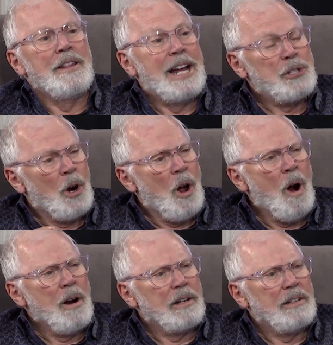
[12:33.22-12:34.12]
That's our
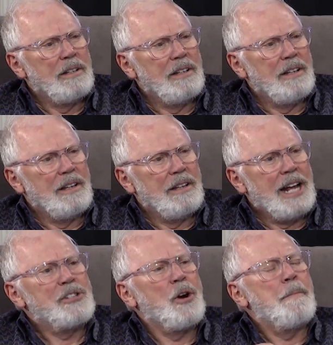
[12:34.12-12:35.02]
heart.
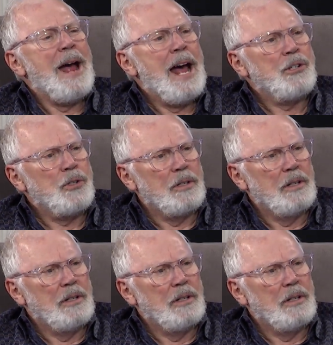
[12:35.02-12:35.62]
That's our passion.